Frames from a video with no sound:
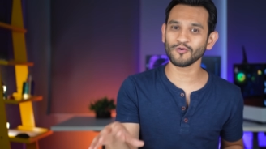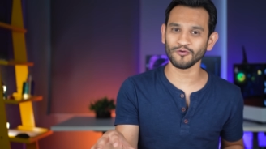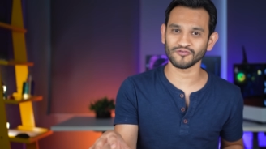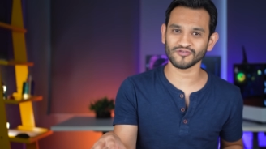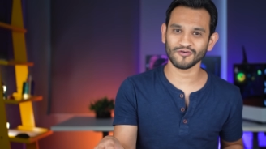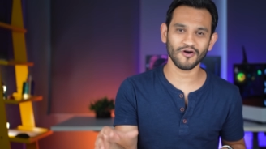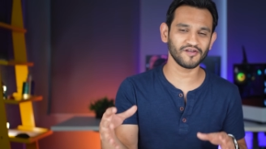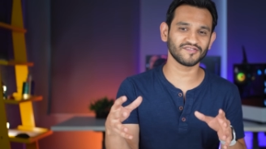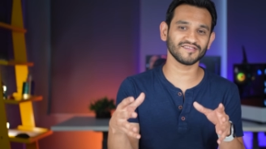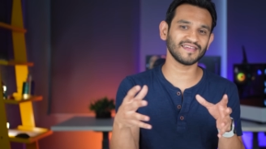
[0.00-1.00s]
Coach
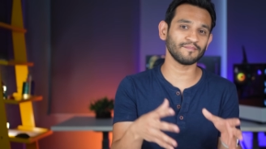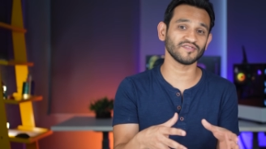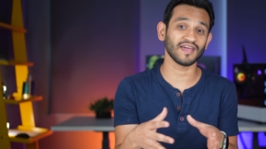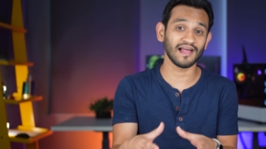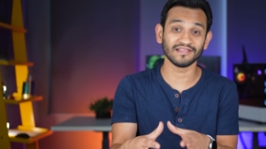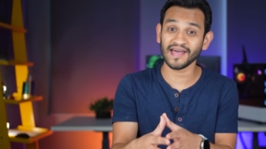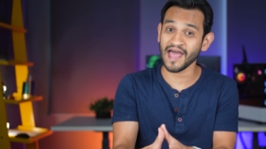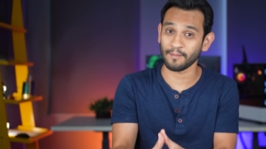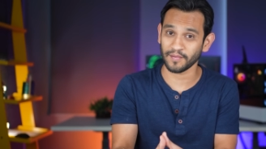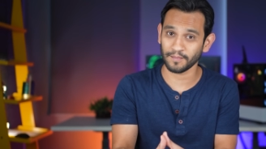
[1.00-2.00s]
on its Samsung Health
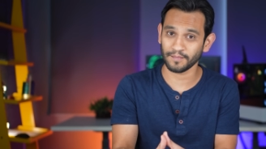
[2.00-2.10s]
app.